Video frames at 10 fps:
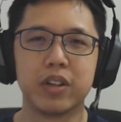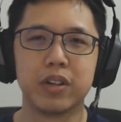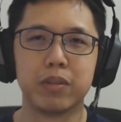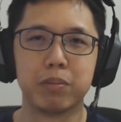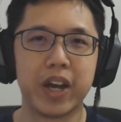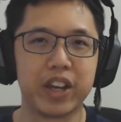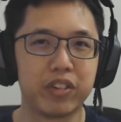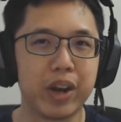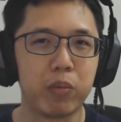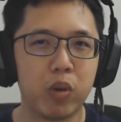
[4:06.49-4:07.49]
my
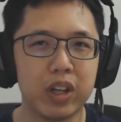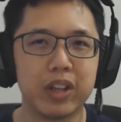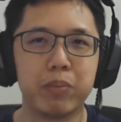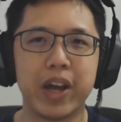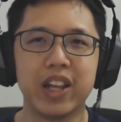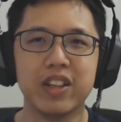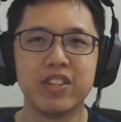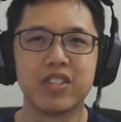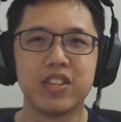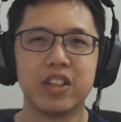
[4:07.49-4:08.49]
Grab wallet
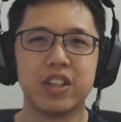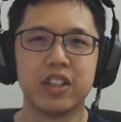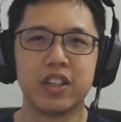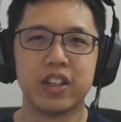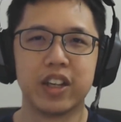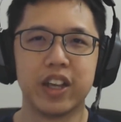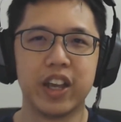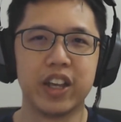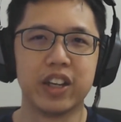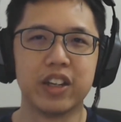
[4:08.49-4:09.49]
balance,
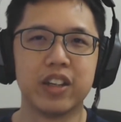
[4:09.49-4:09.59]
and